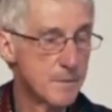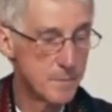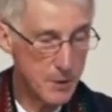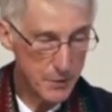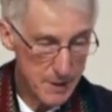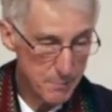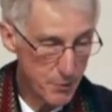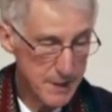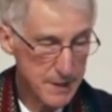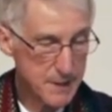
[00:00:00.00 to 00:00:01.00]
Beauty
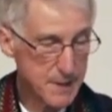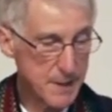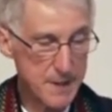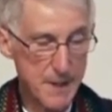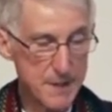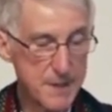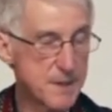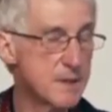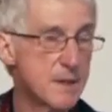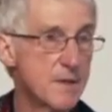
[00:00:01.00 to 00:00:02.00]
brings a
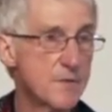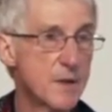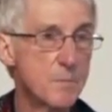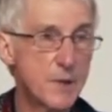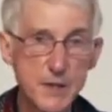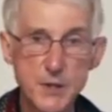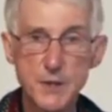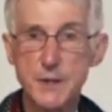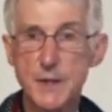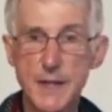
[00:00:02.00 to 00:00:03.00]
sense of
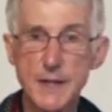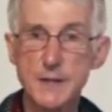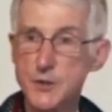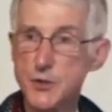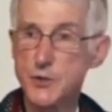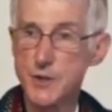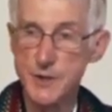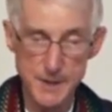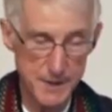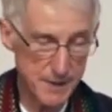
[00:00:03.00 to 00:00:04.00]
completion and
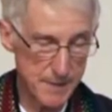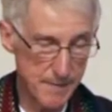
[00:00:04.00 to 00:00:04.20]
sureness.